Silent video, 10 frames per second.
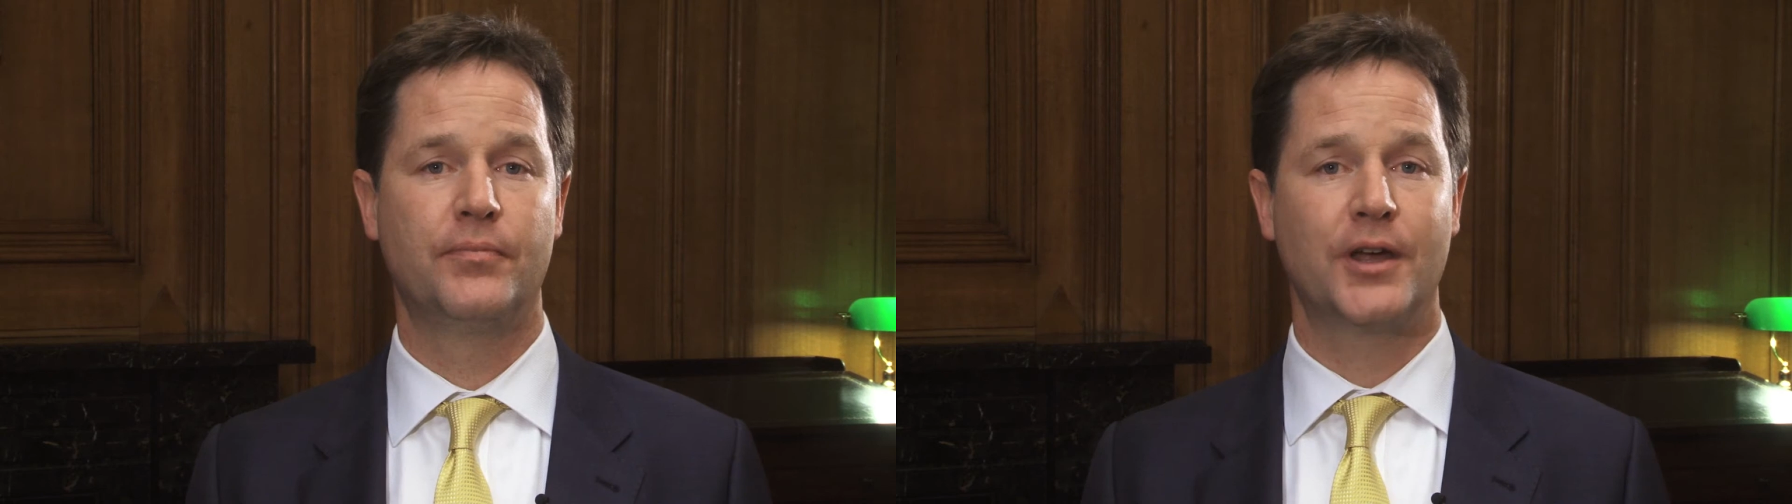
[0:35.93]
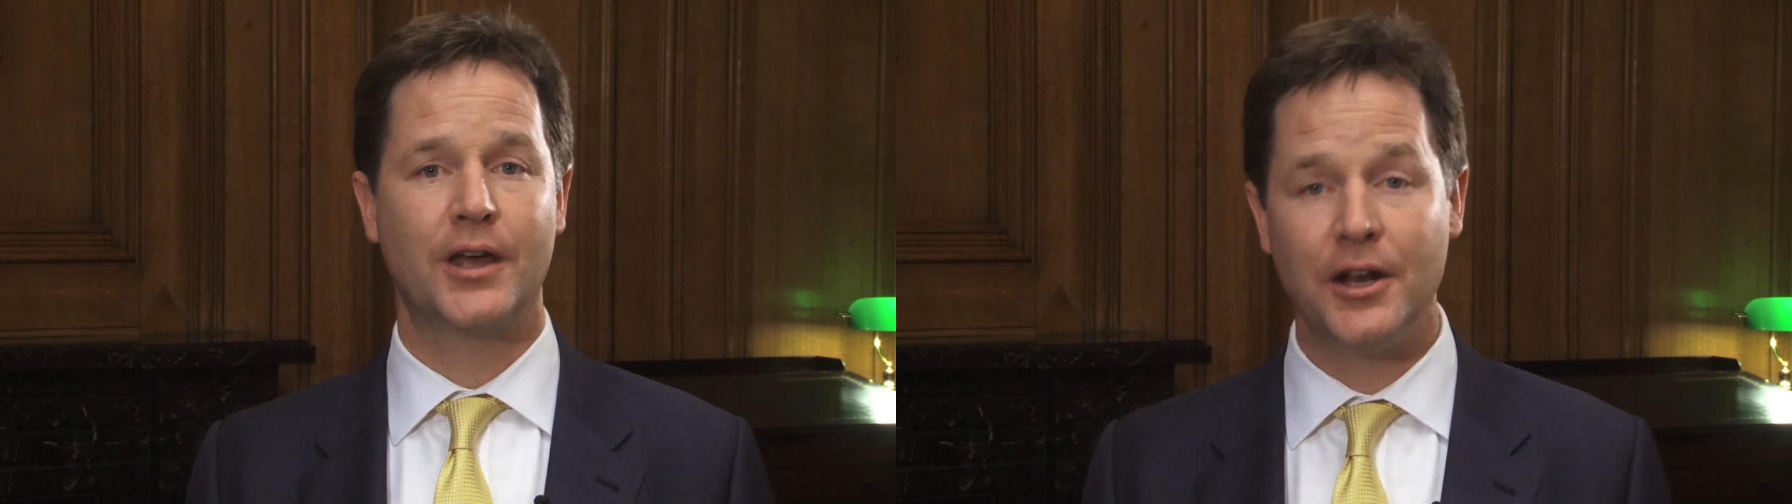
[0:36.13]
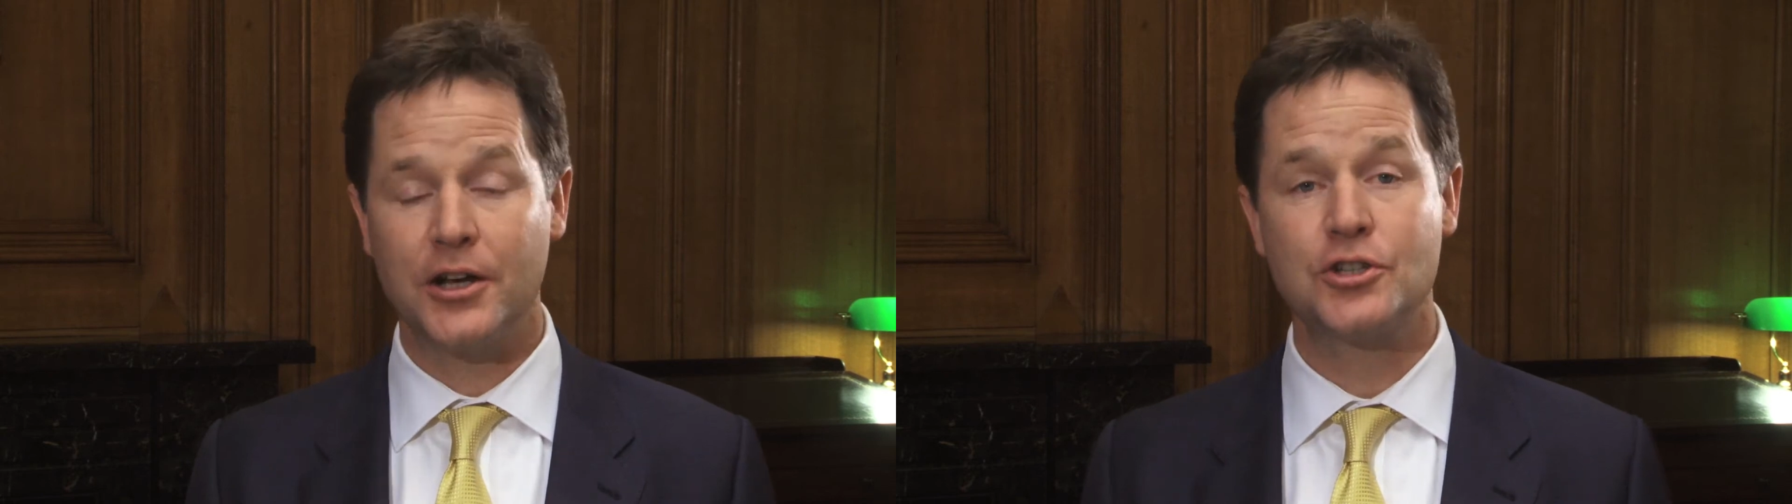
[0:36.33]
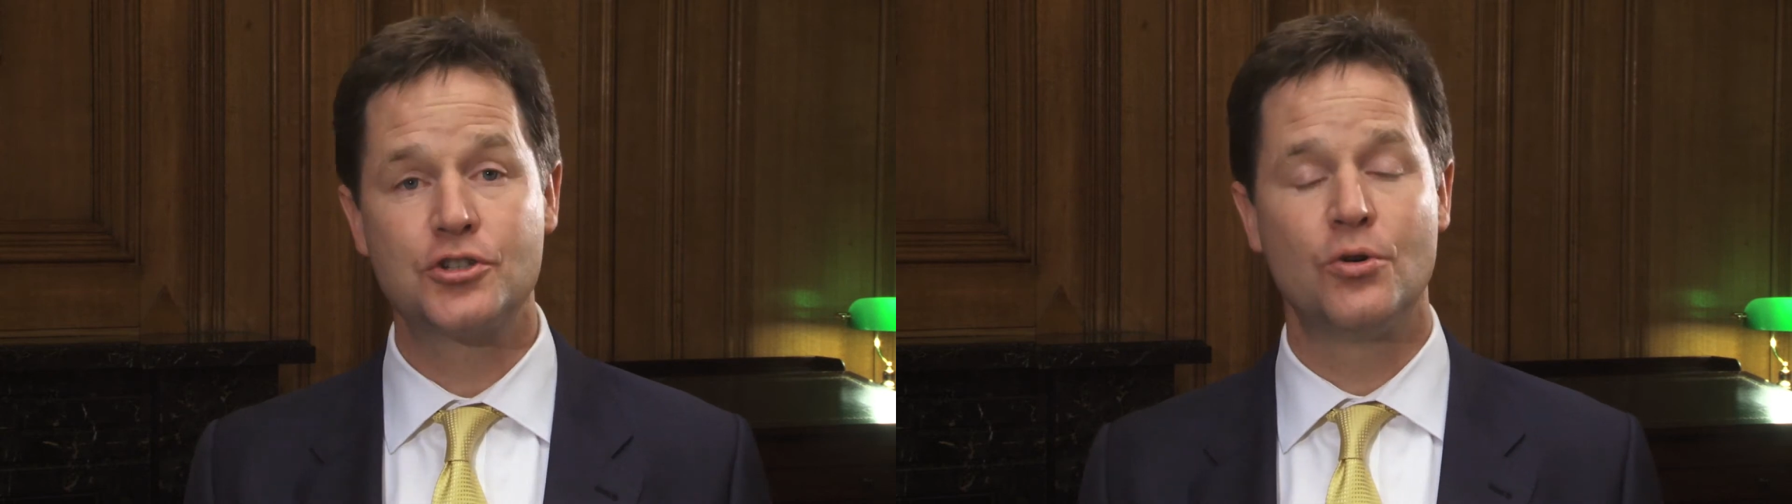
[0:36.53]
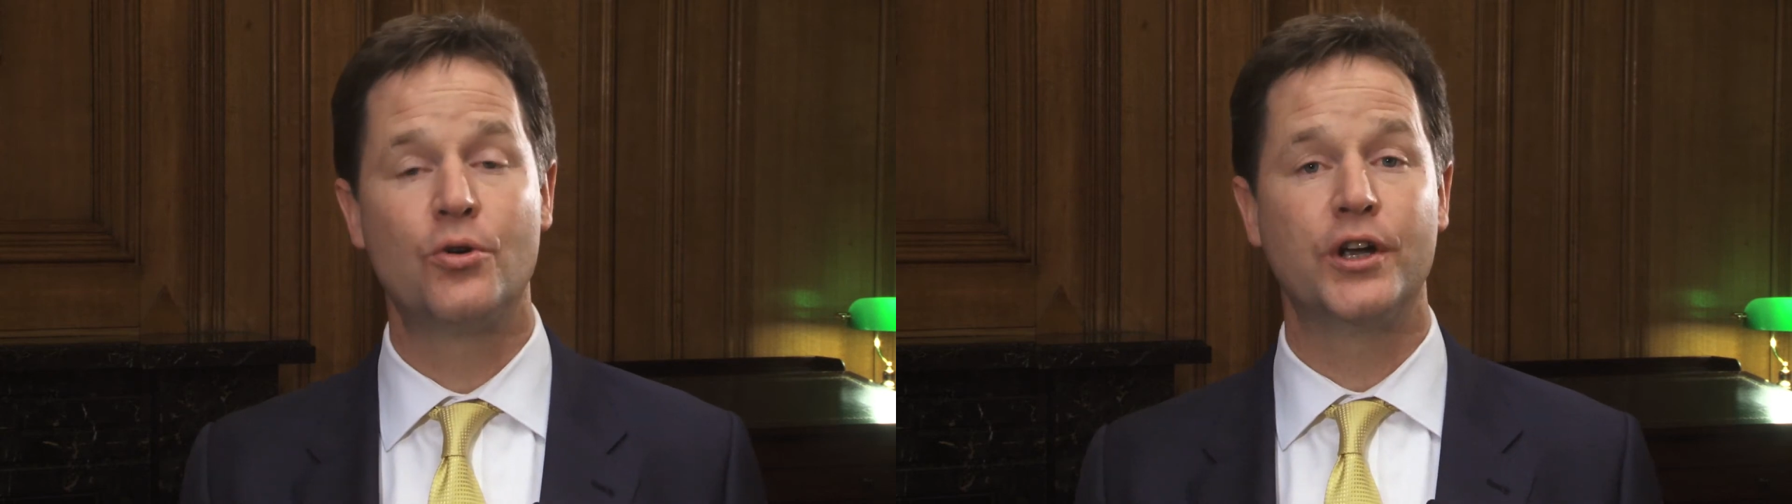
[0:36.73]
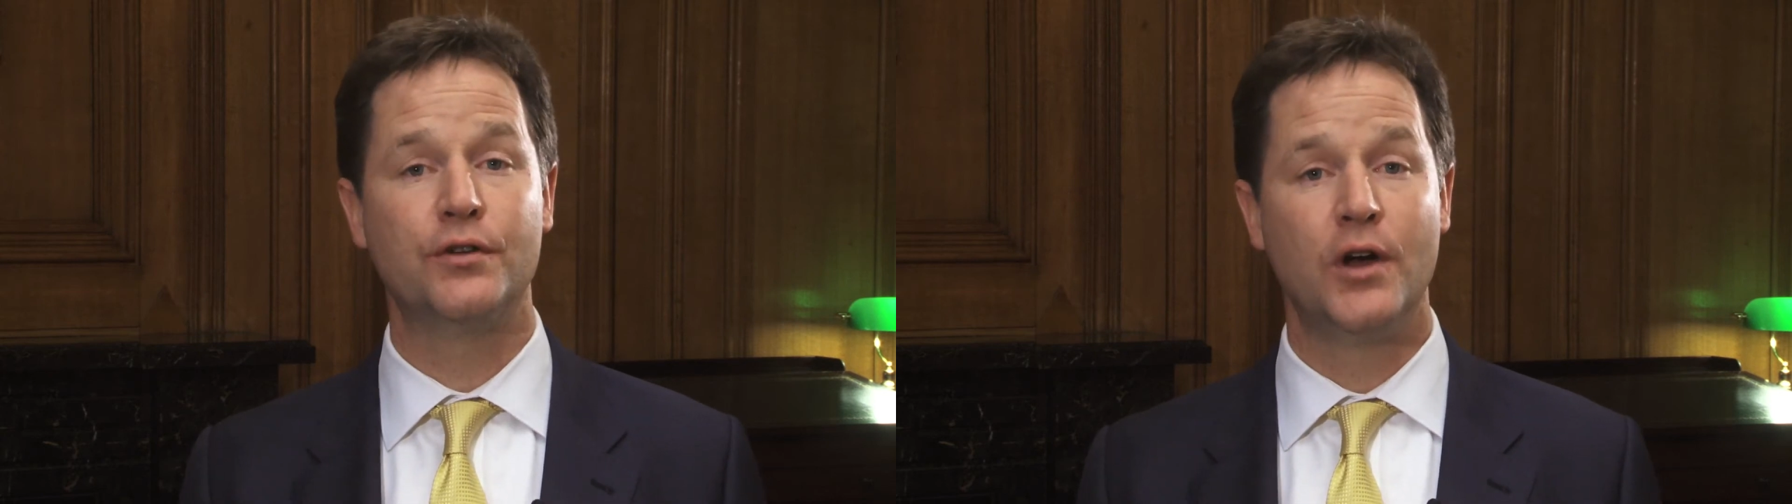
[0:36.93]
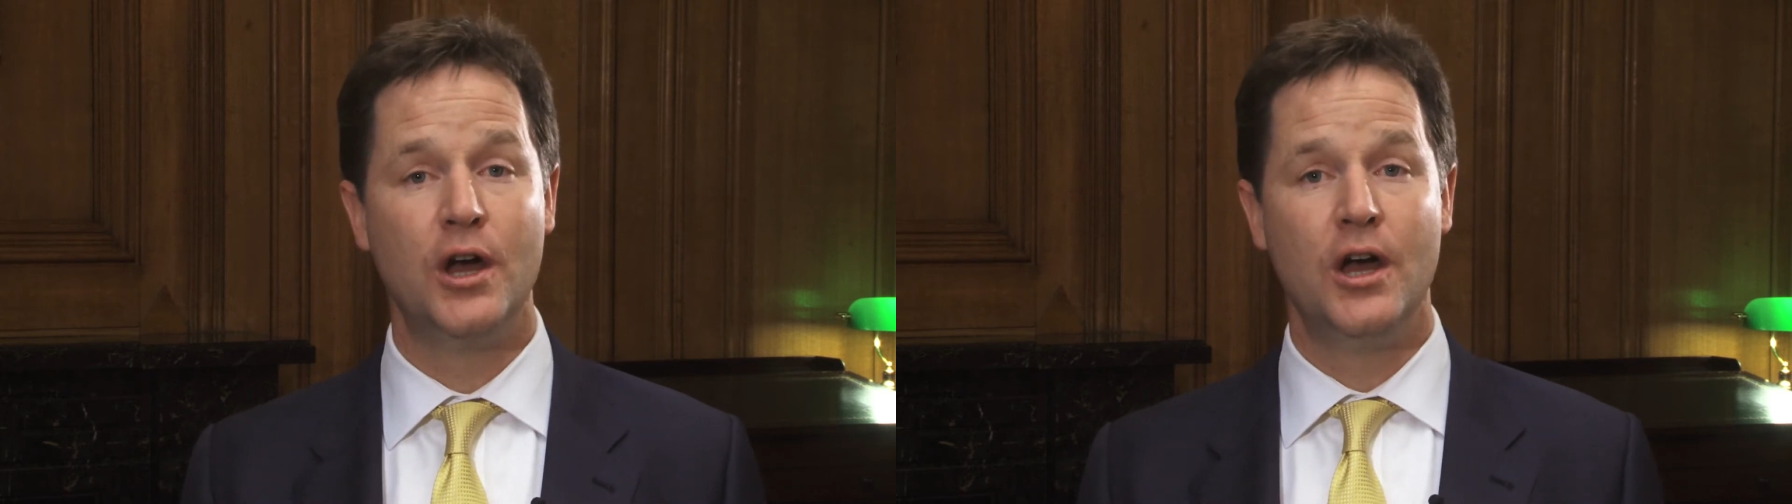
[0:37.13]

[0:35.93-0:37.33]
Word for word: The Chanukah story of